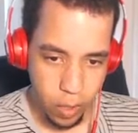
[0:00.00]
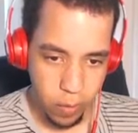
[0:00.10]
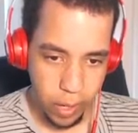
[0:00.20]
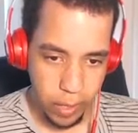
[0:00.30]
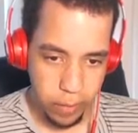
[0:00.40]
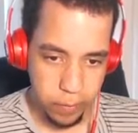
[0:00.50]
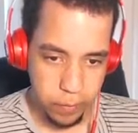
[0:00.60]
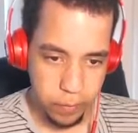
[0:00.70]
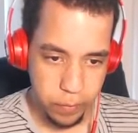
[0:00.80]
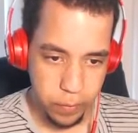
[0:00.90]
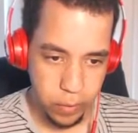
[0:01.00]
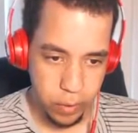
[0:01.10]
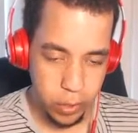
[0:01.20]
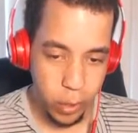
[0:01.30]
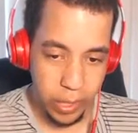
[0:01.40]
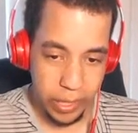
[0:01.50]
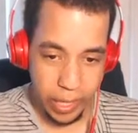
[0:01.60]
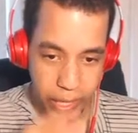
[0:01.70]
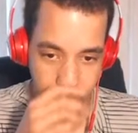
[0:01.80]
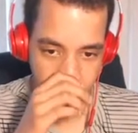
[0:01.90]
All right. So
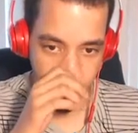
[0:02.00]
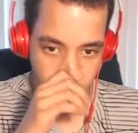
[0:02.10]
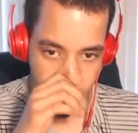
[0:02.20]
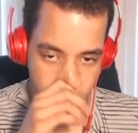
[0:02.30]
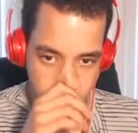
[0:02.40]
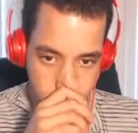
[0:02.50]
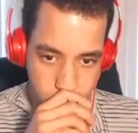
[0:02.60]
again, whoa.